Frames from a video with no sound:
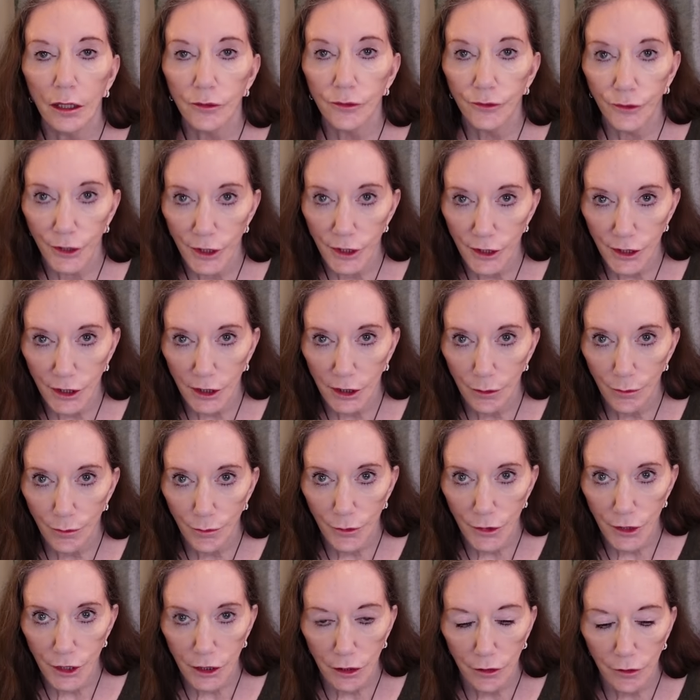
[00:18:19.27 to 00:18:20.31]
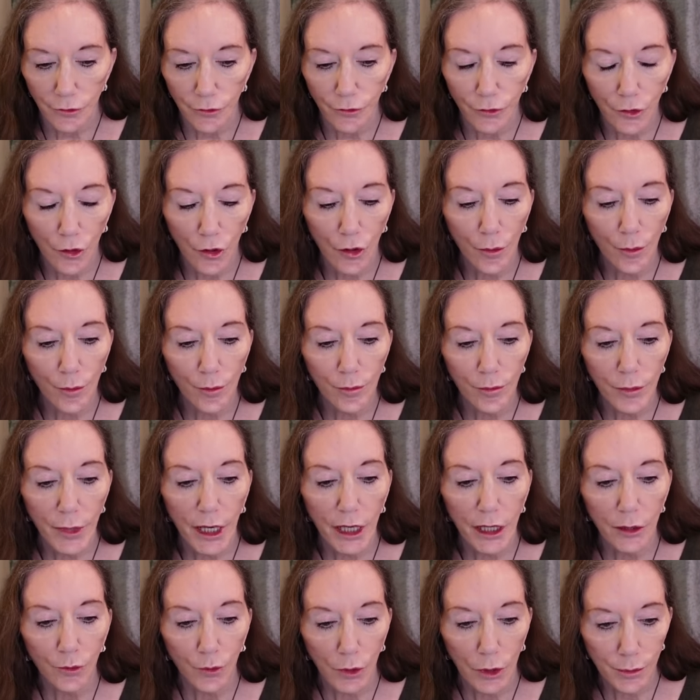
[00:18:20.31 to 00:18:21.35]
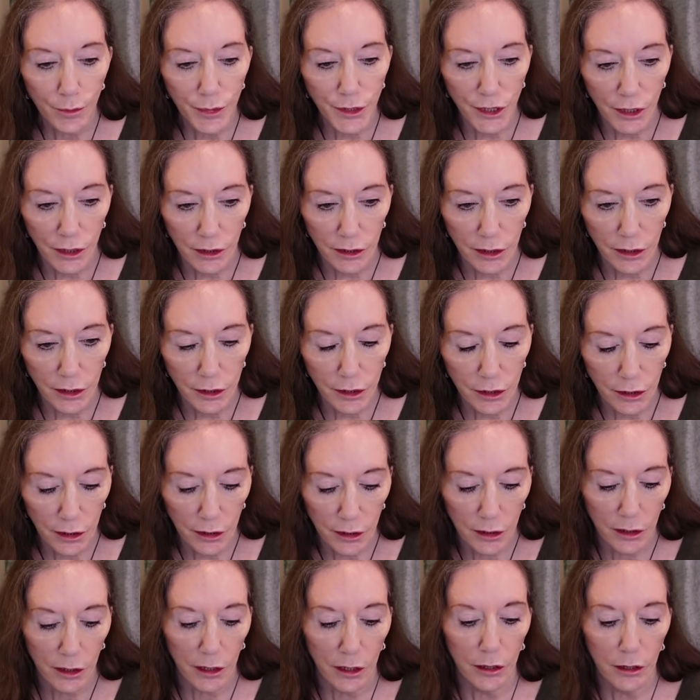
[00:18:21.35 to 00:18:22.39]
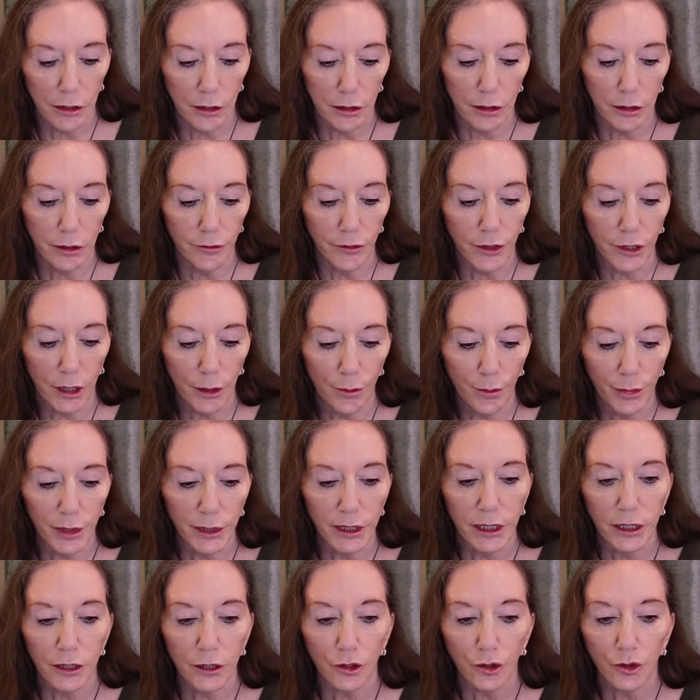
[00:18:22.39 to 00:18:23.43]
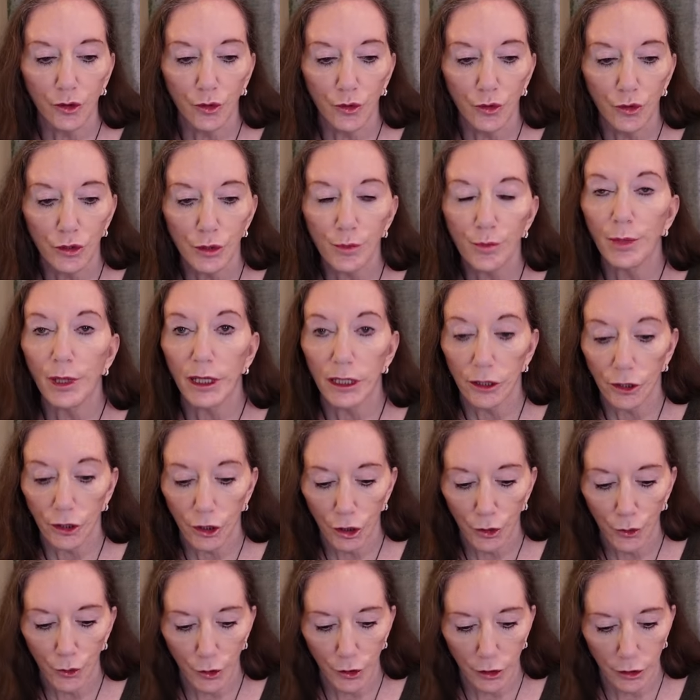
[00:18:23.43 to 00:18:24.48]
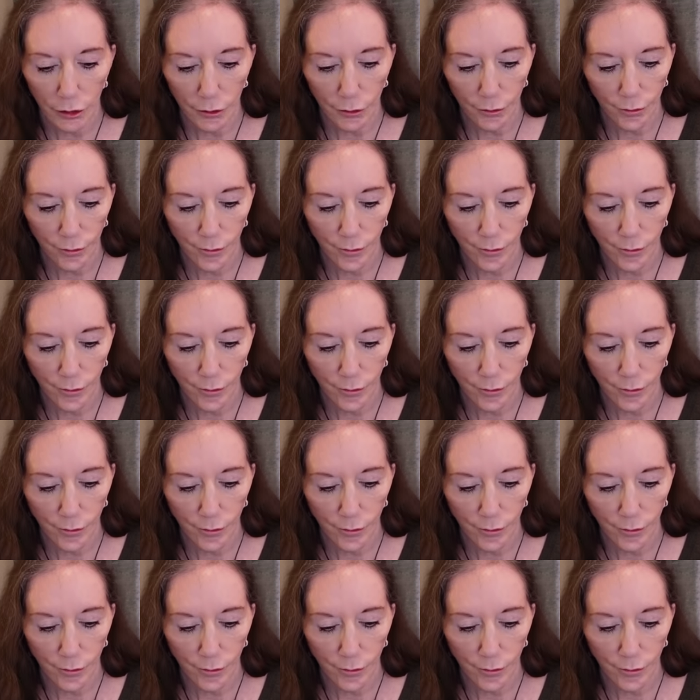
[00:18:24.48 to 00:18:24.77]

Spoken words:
This comes from a website of a company called Pelagona,